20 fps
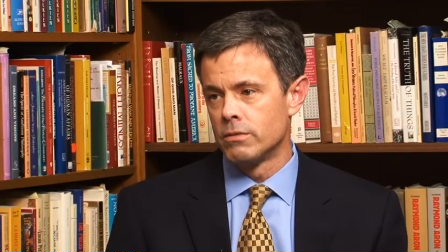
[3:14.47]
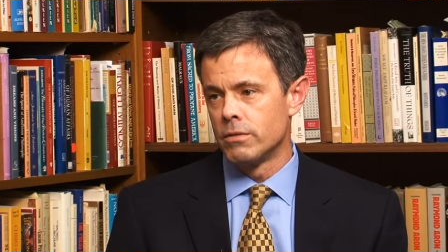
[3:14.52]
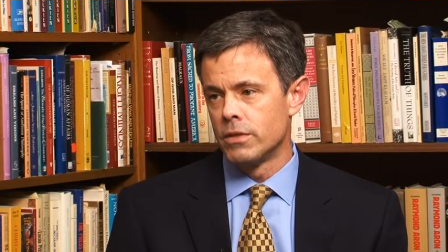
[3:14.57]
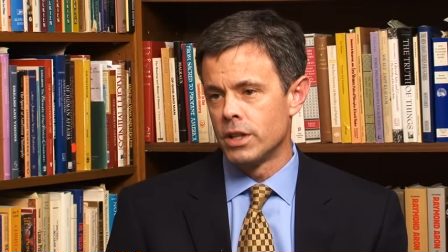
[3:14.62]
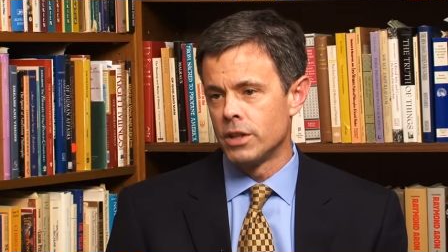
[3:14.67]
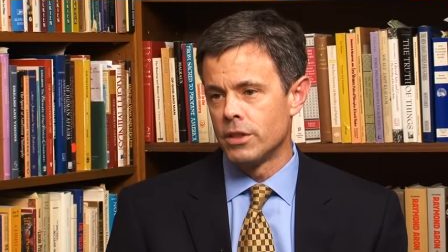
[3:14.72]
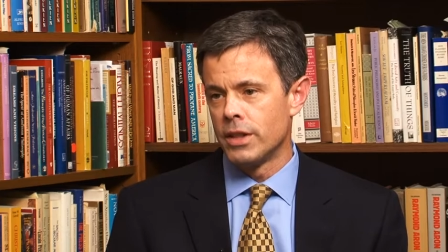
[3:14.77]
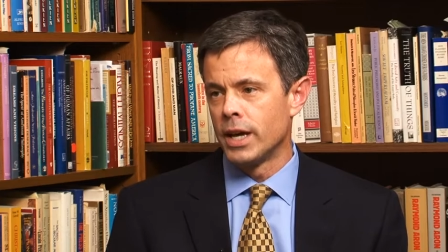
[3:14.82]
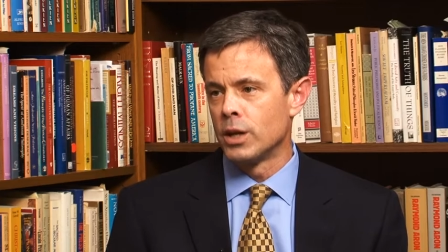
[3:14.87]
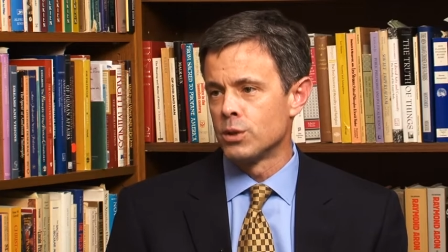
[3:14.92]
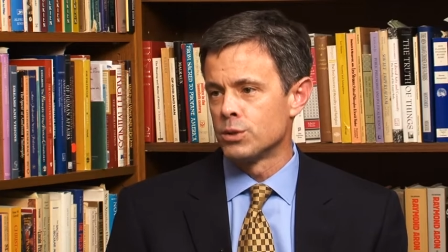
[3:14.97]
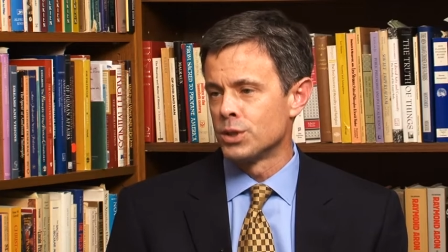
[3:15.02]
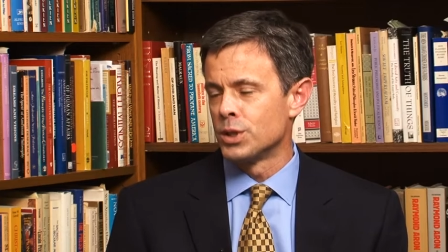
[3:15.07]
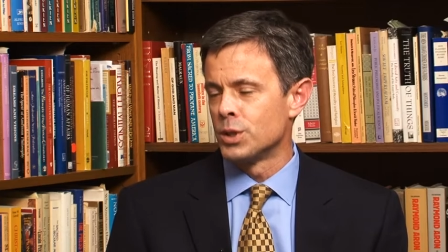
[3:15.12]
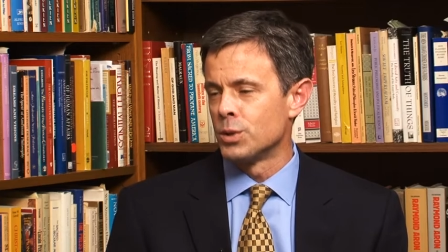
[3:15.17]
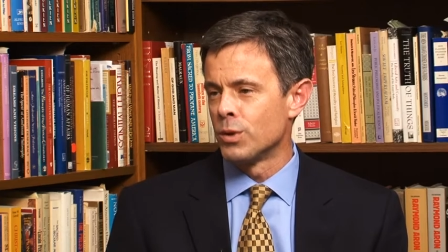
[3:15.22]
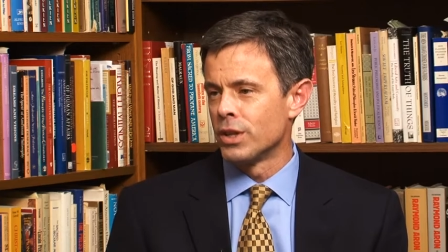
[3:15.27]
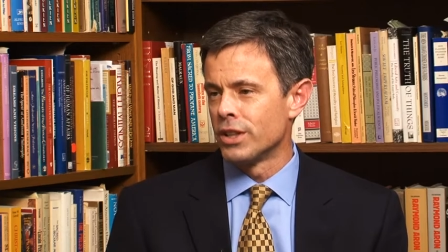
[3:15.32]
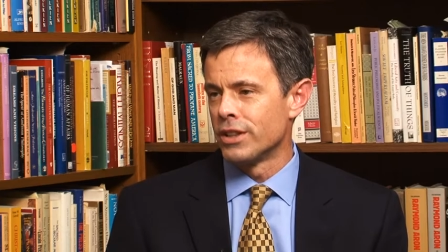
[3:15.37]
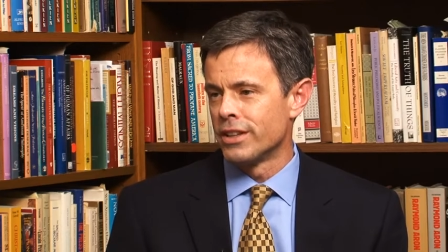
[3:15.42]

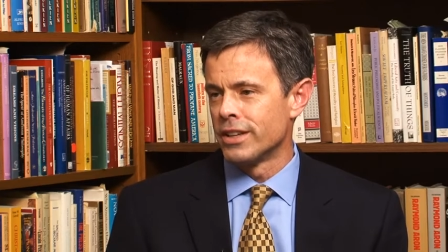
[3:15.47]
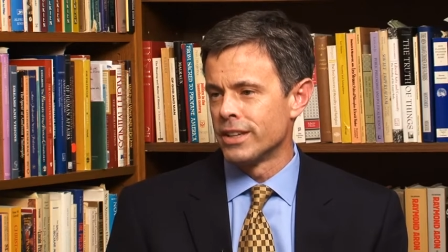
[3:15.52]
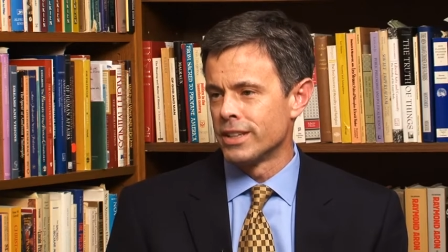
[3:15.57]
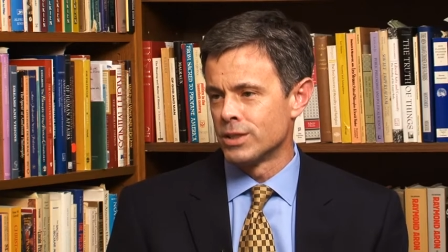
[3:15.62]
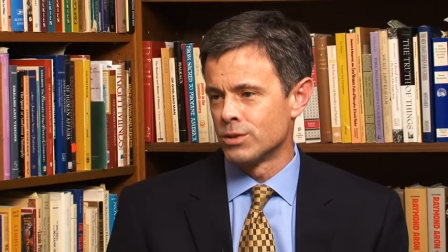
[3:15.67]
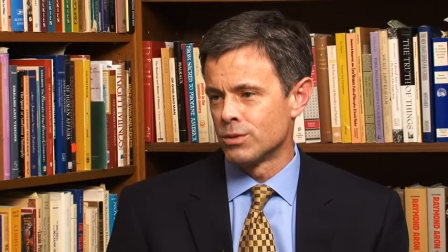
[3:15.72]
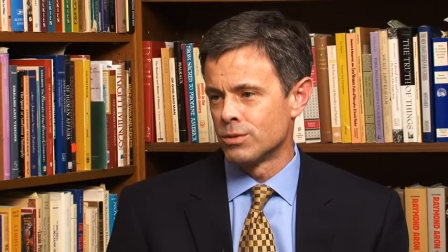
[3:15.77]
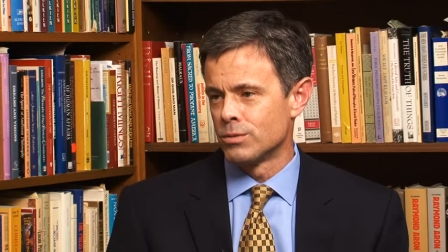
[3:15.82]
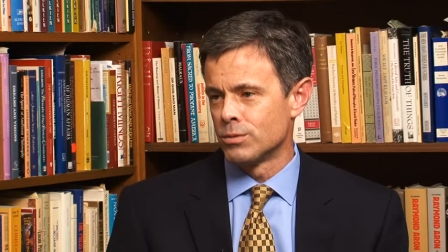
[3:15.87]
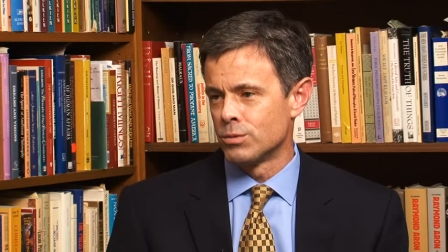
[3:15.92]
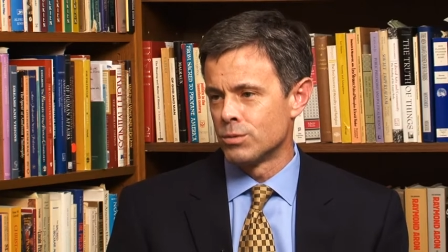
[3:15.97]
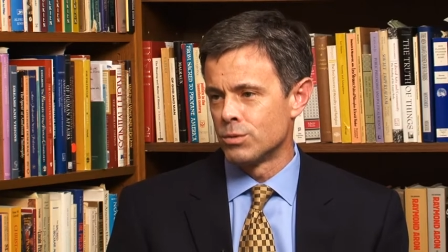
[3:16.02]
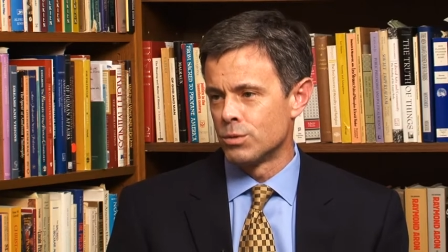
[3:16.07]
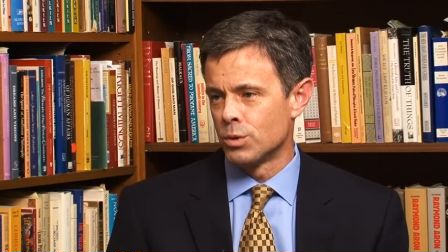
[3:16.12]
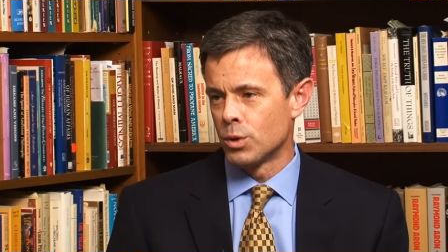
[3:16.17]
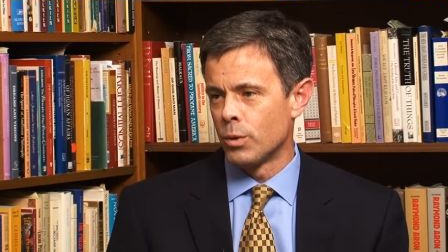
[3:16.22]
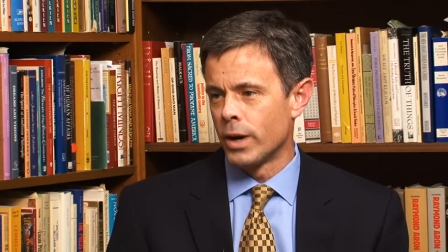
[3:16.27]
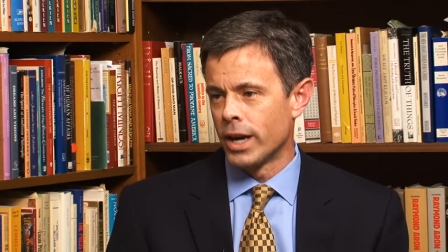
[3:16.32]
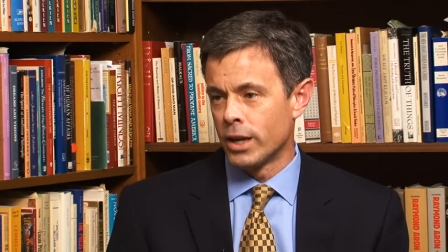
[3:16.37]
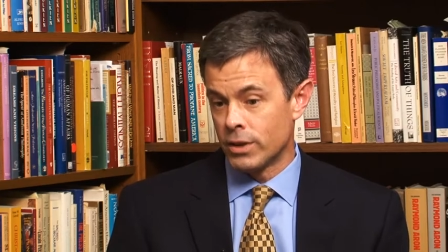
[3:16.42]
1,001 things
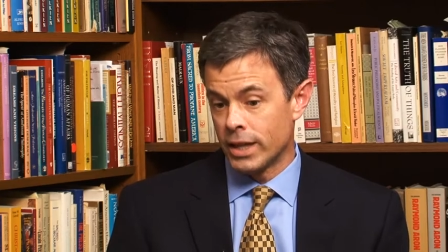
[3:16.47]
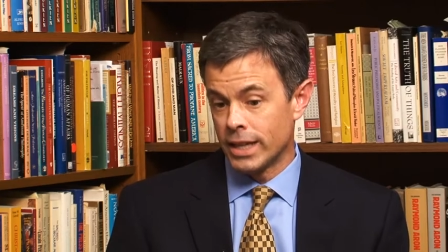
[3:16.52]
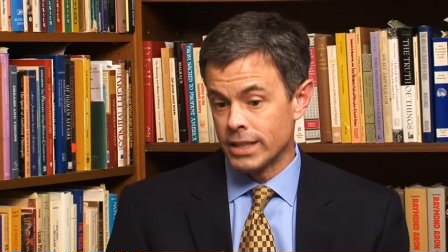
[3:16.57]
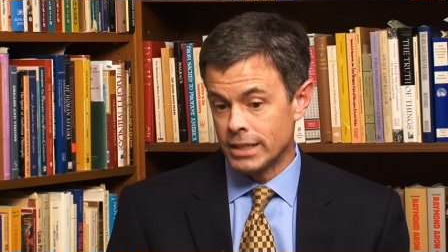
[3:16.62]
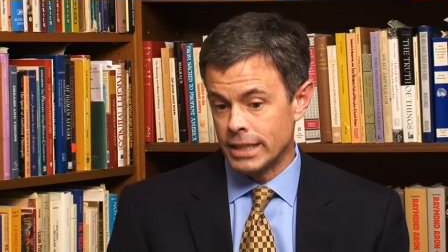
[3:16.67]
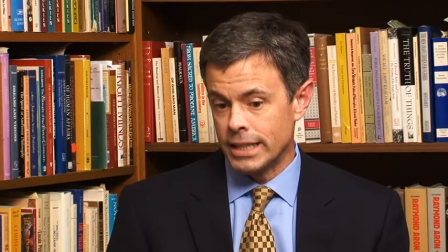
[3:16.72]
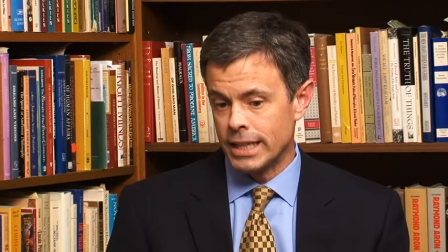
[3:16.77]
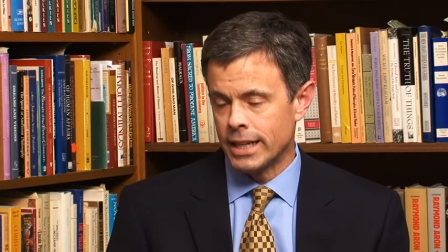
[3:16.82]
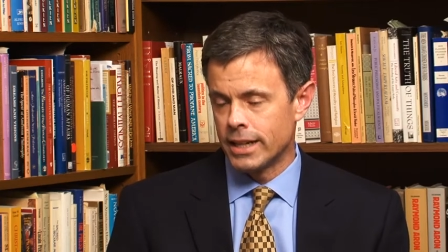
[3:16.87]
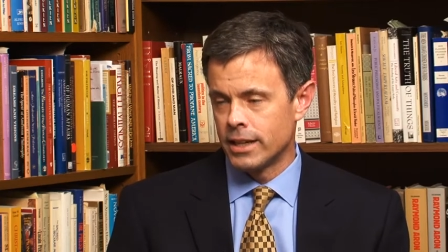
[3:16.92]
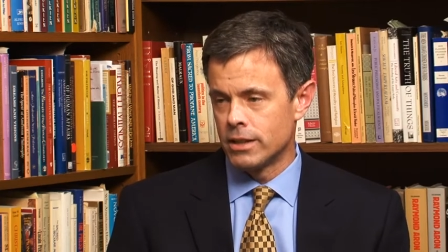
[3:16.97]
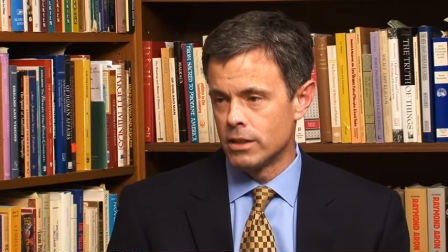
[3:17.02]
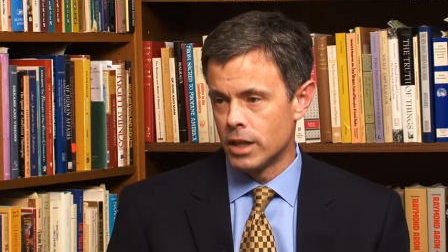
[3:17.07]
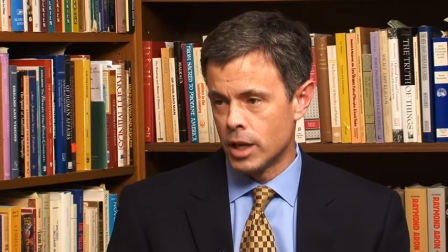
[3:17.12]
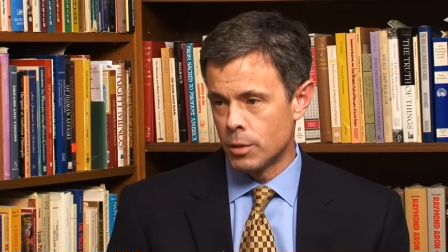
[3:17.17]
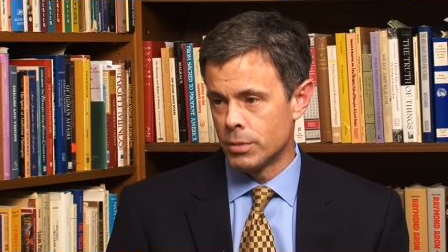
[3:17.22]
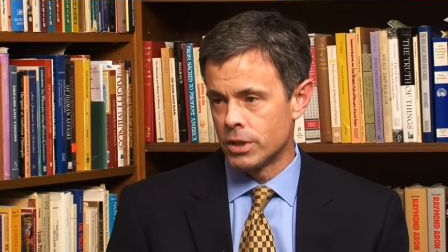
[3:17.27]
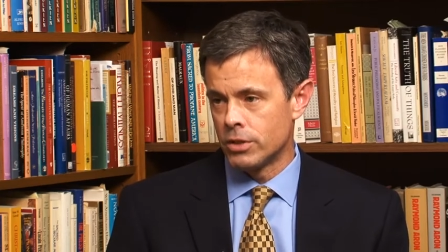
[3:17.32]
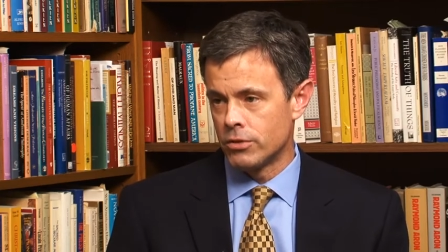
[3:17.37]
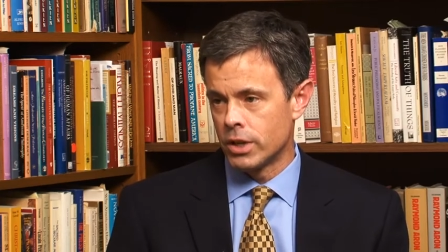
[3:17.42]
required to actually get it
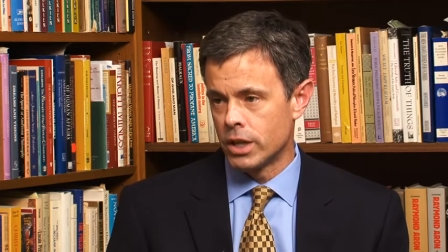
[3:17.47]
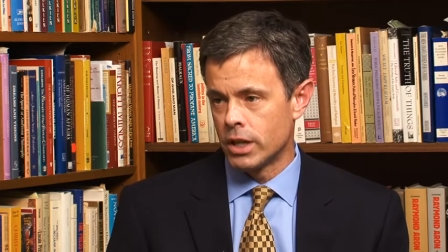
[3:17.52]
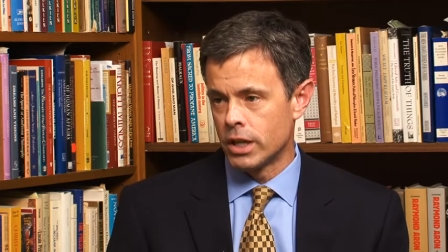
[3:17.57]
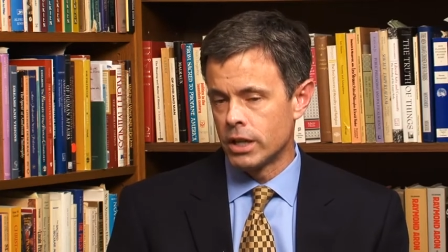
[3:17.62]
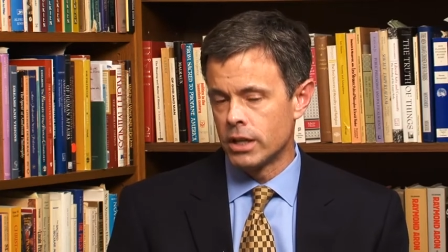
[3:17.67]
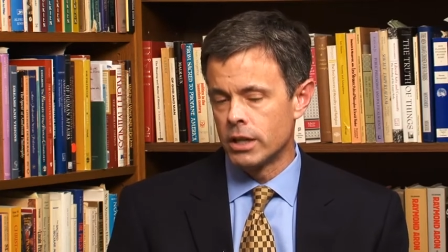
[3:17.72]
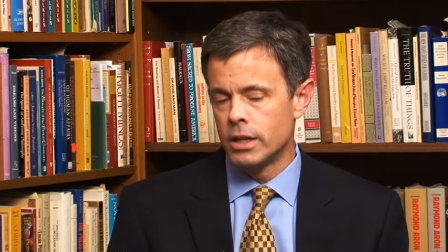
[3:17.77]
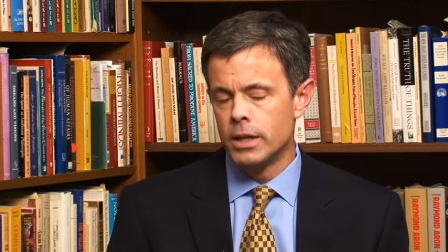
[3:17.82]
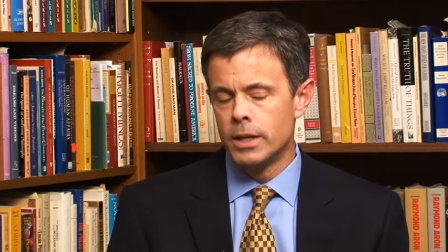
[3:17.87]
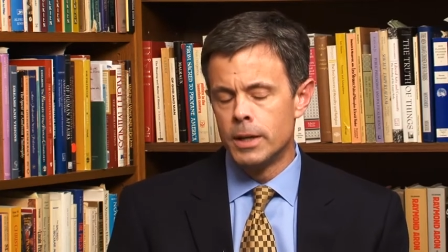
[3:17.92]
up and running.